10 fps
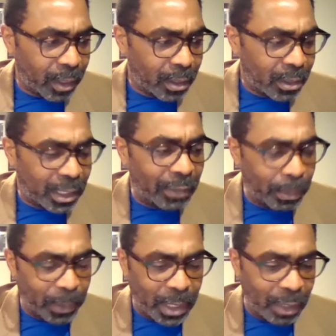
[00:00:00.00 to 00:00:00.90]

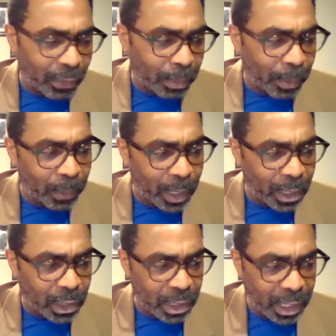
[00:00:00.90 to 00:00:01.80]
70% of the
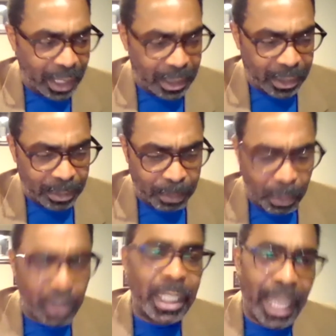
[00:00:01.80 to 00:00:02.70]
population is
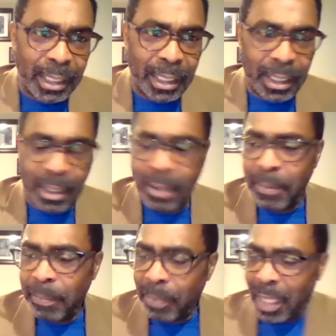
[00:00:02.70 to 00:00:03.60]
protected,
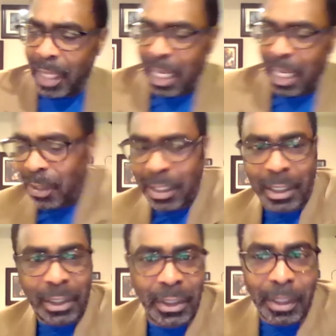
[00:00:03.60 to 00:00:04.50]
then the other
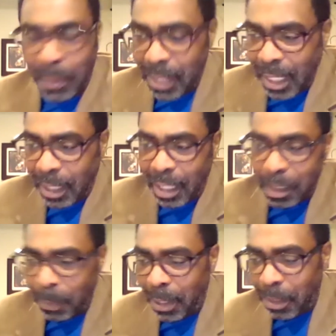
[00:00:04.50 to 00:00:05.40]
30% can
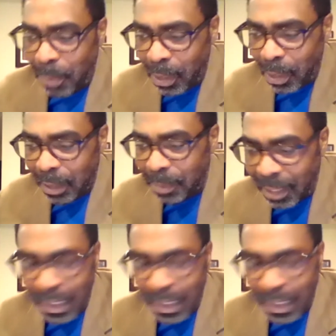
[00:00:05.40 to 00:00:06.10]
spread among themselves.